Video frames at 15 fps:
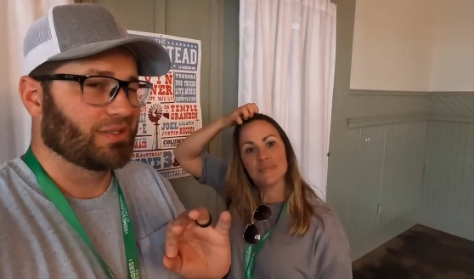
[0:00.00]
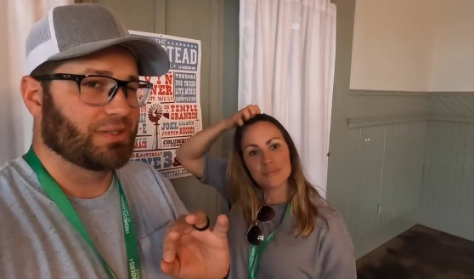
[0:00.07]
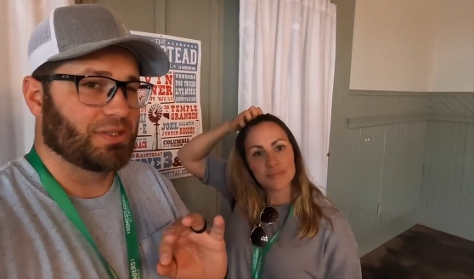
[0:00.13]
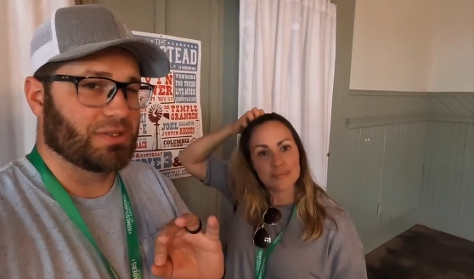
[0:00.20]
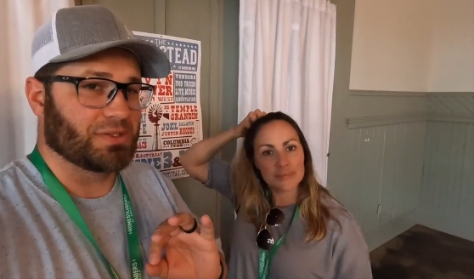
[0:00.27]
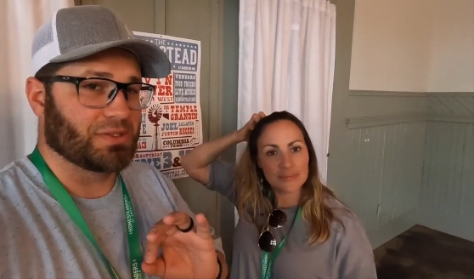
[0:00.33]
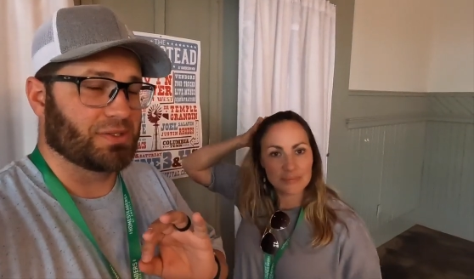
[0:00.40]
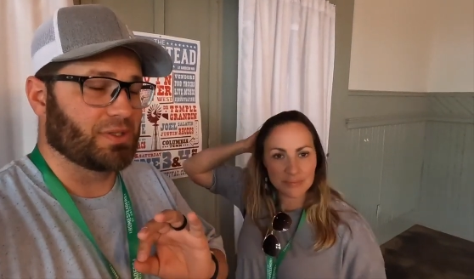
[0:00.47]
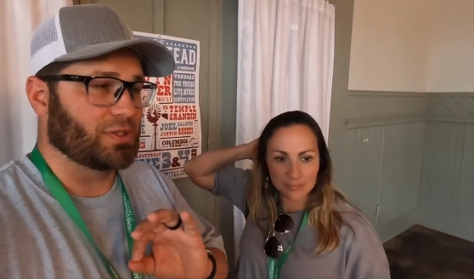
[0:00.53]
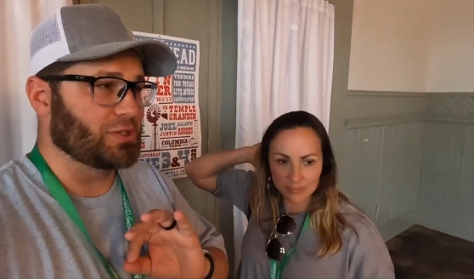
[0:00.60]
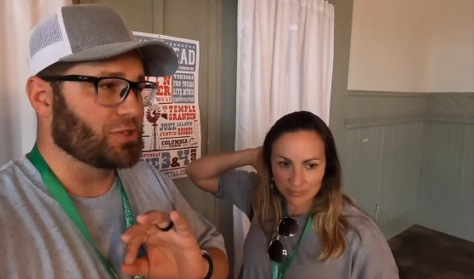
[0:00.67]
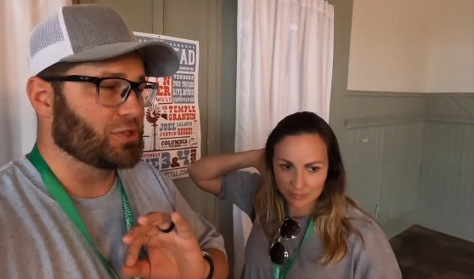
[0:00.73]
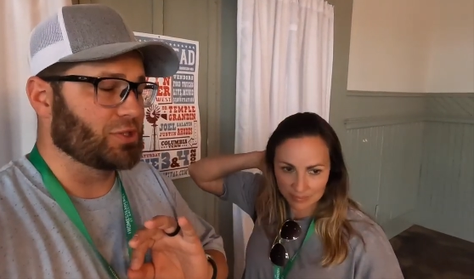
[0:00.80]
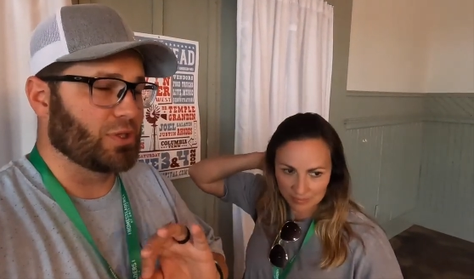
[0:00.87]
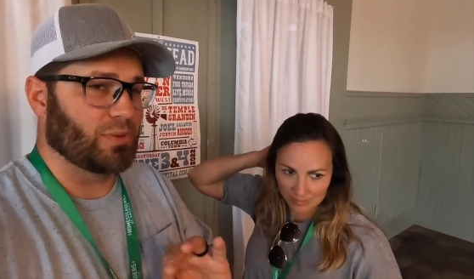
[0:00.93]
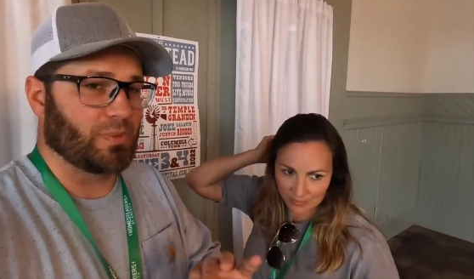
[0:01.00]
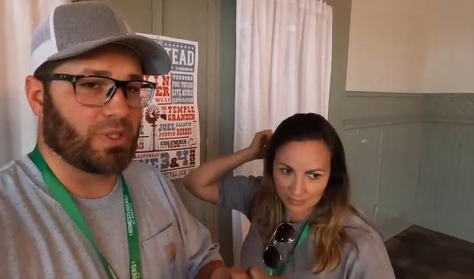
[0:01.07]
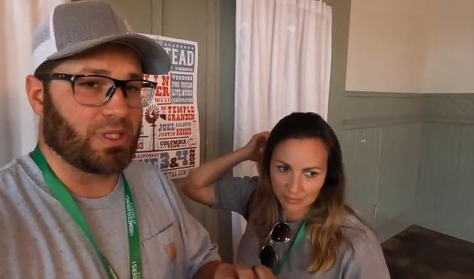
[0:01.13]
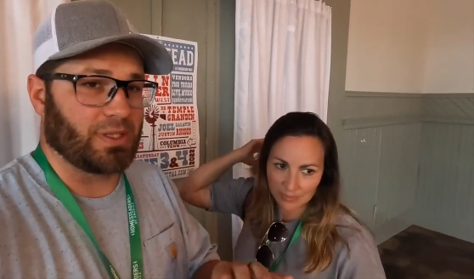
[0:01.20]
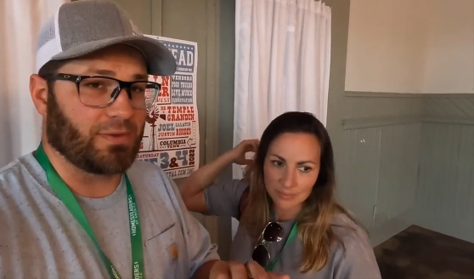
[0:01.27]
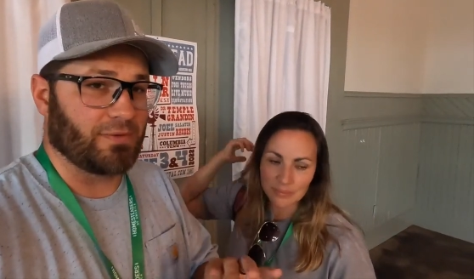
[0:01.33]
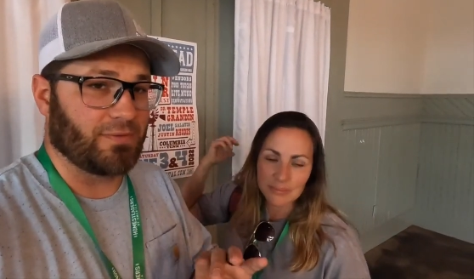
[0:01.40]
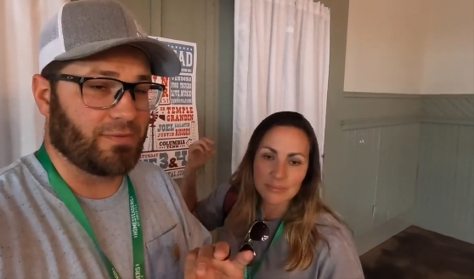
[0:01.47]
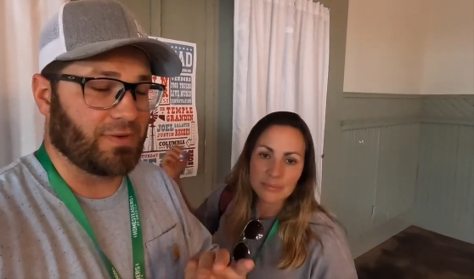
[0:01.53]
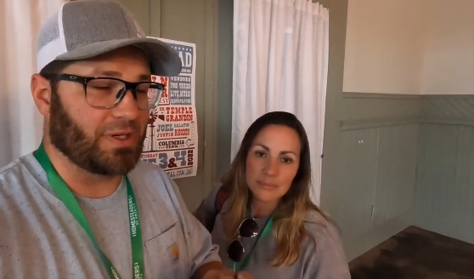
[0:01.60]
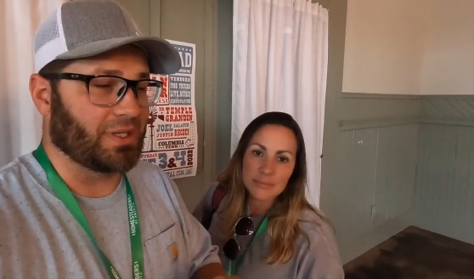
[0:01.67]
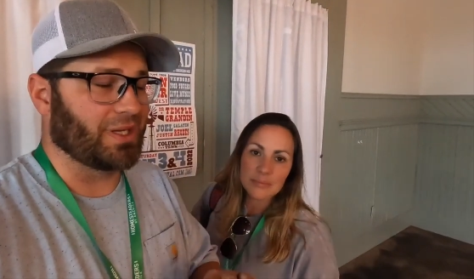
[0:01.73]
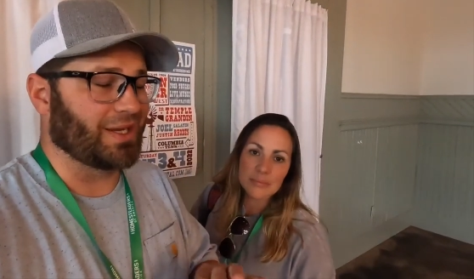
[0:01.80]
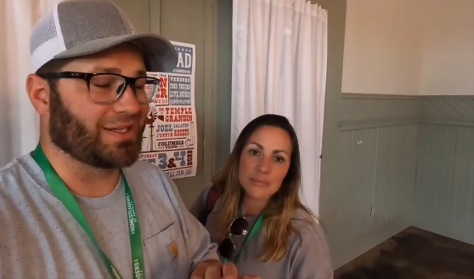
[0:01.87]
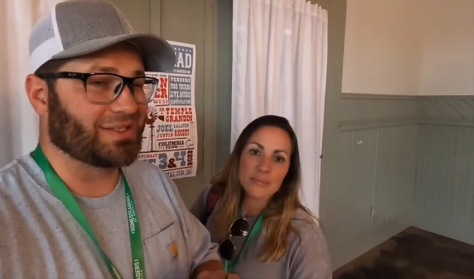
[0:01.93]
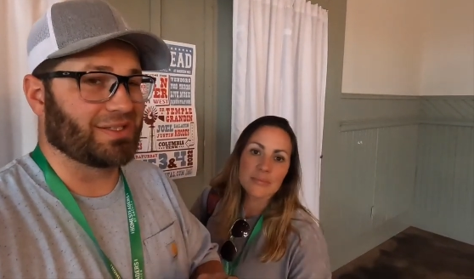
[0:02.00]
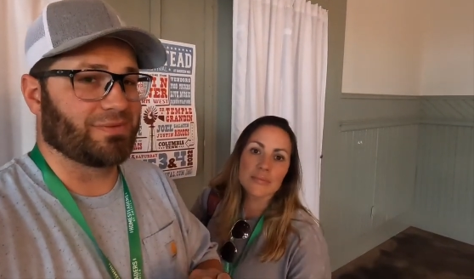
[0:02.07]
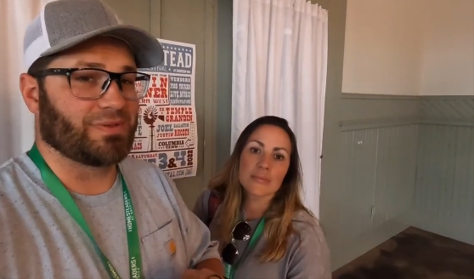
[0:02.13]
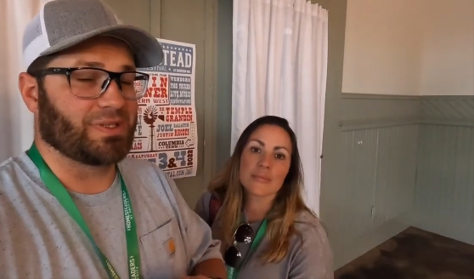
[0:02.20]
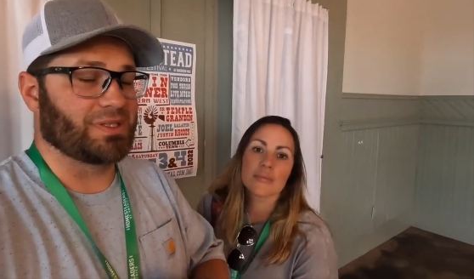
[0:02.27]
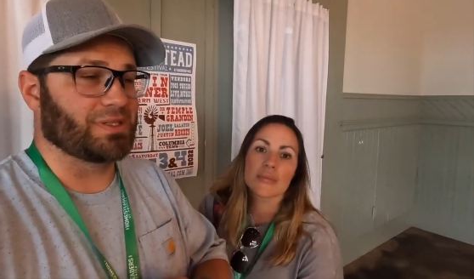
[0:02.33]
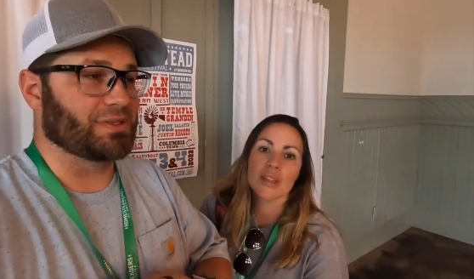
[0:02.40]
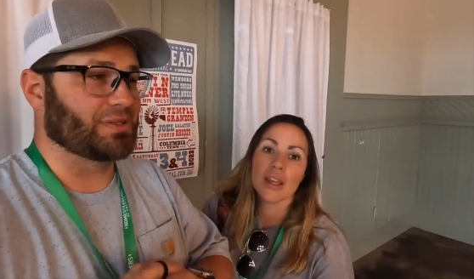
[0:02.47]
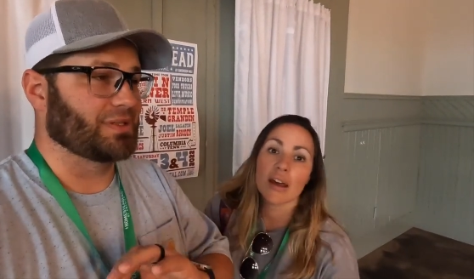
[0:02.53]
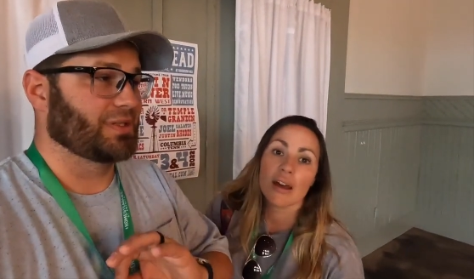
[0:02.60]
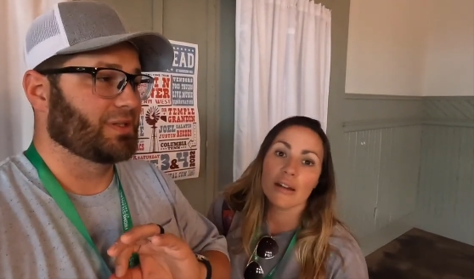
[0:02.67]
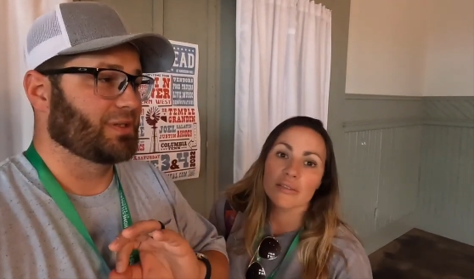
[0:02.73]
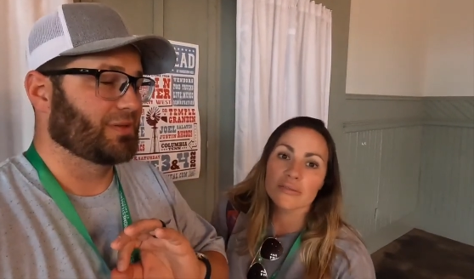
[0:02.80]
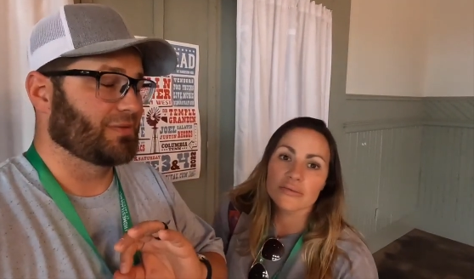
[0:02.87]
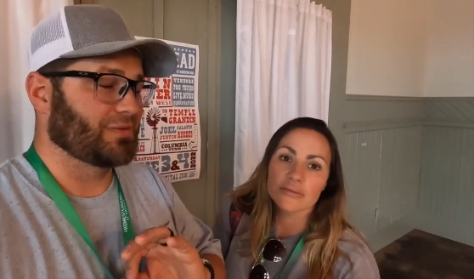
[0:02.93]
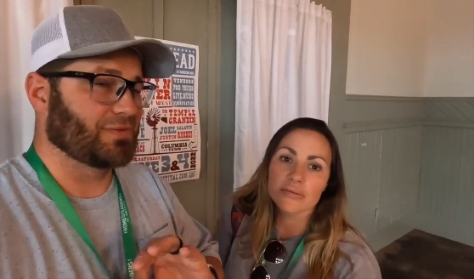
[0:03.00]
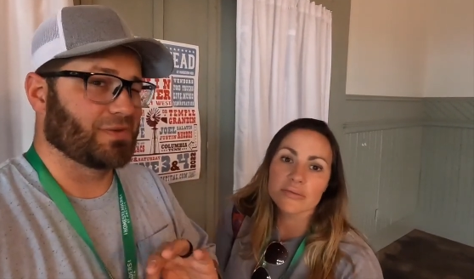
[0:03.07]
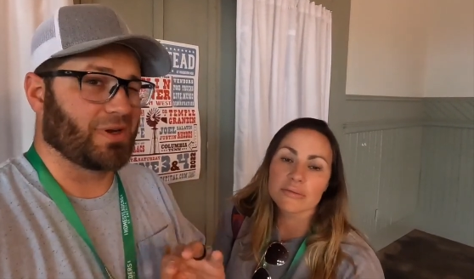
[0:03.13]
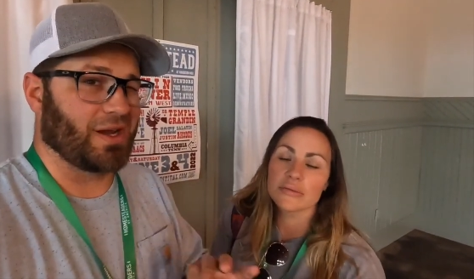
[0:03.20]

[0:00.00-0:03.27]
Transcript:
Speaker 1: There's so many fun activities yeah. for